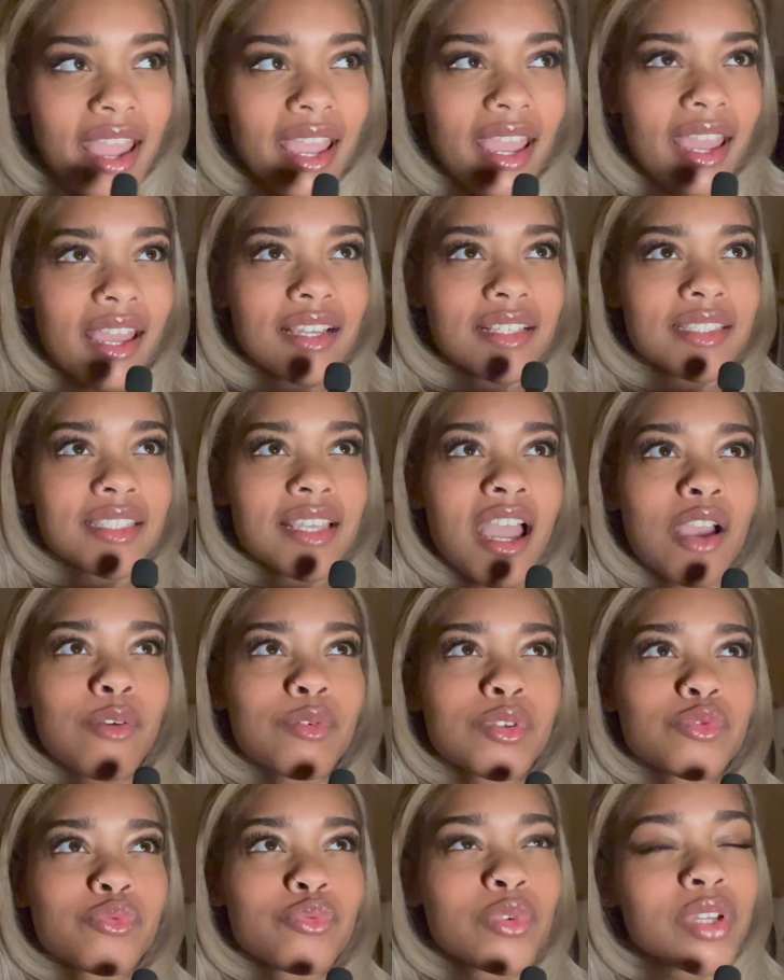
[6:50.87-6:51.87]
and I
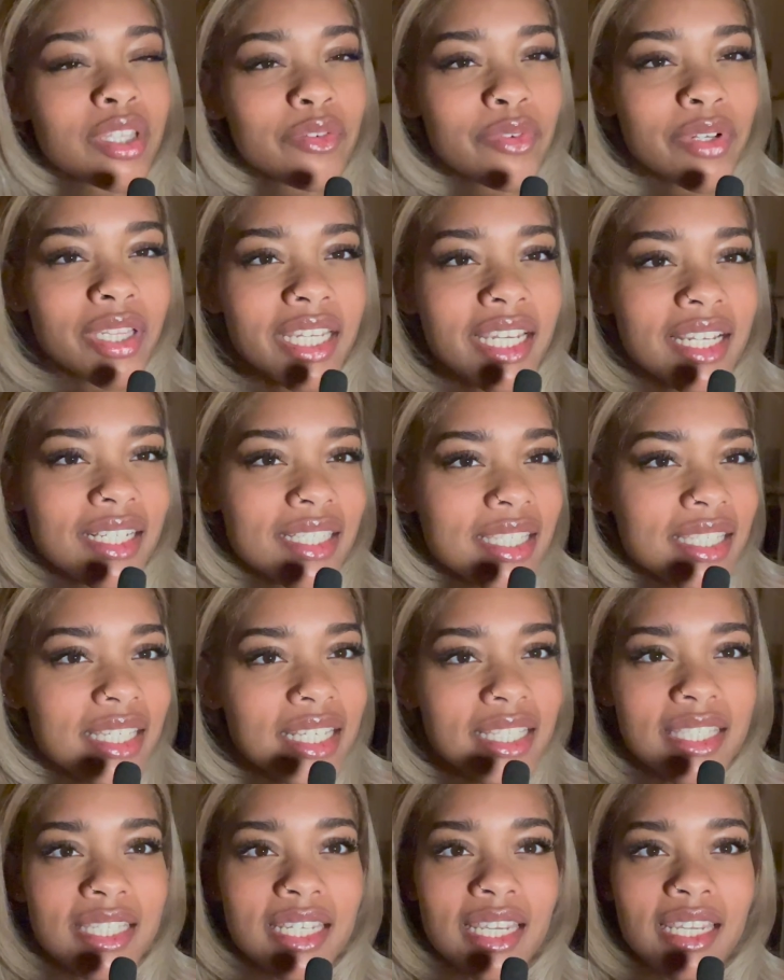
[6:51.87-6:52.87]
was really, really
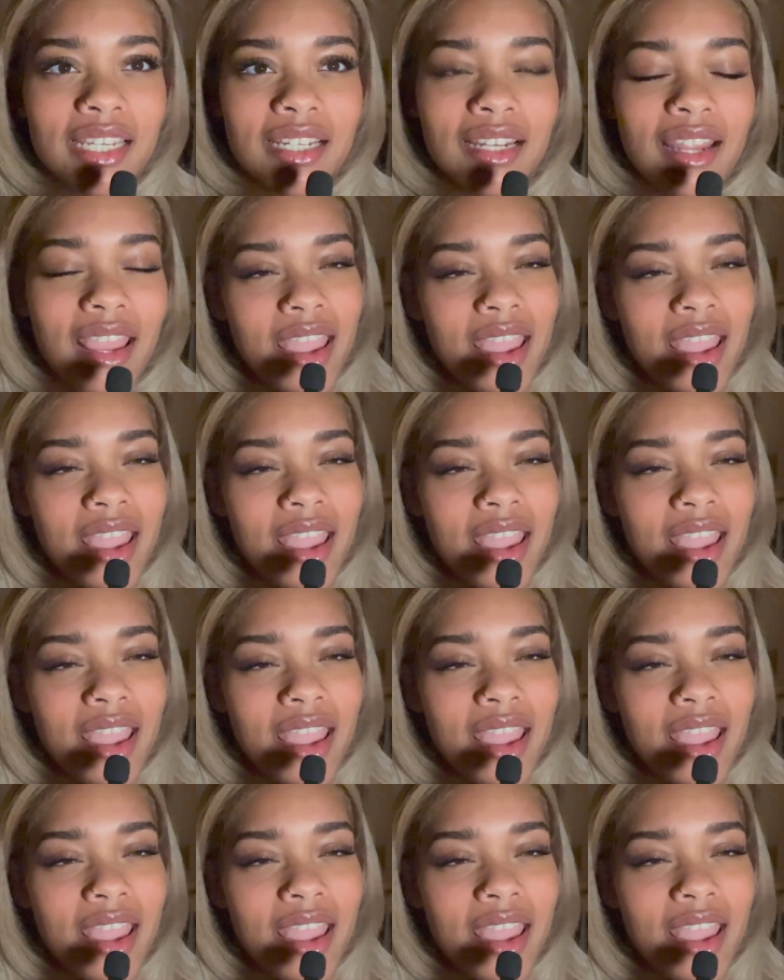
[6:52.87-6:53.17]
consistent.